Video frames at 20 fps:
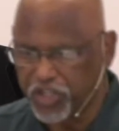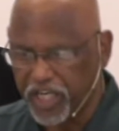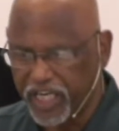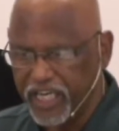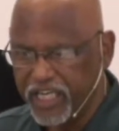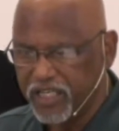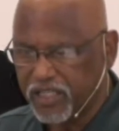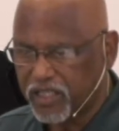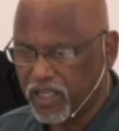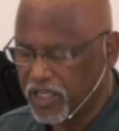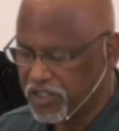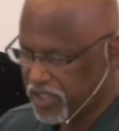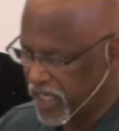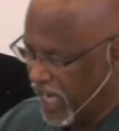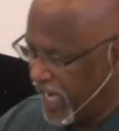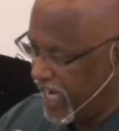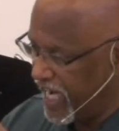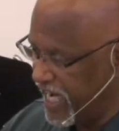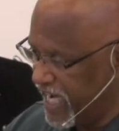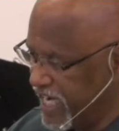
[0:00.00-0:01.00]
Jesus,
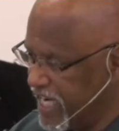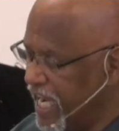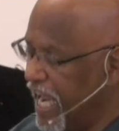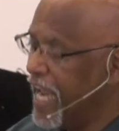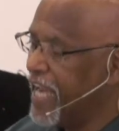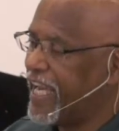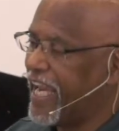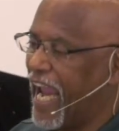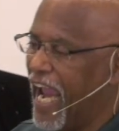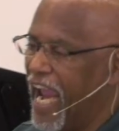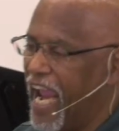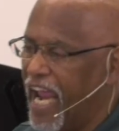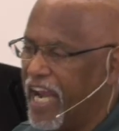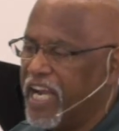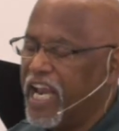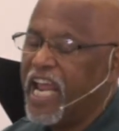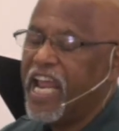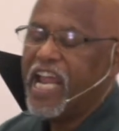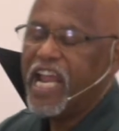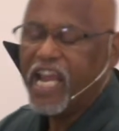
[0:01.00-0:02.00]
he
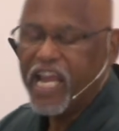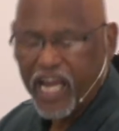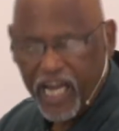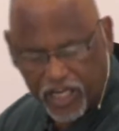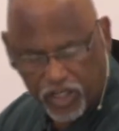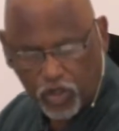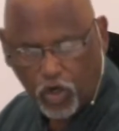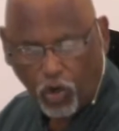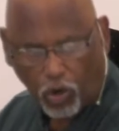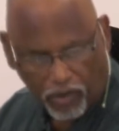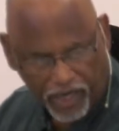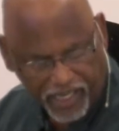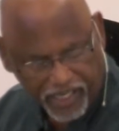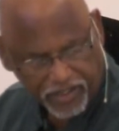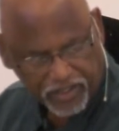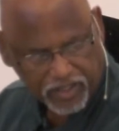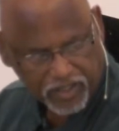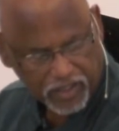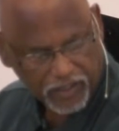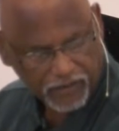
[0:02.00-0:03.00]
can
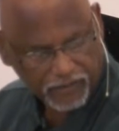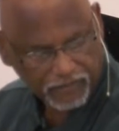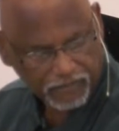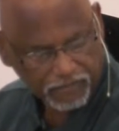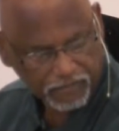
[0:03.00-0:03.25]
increase."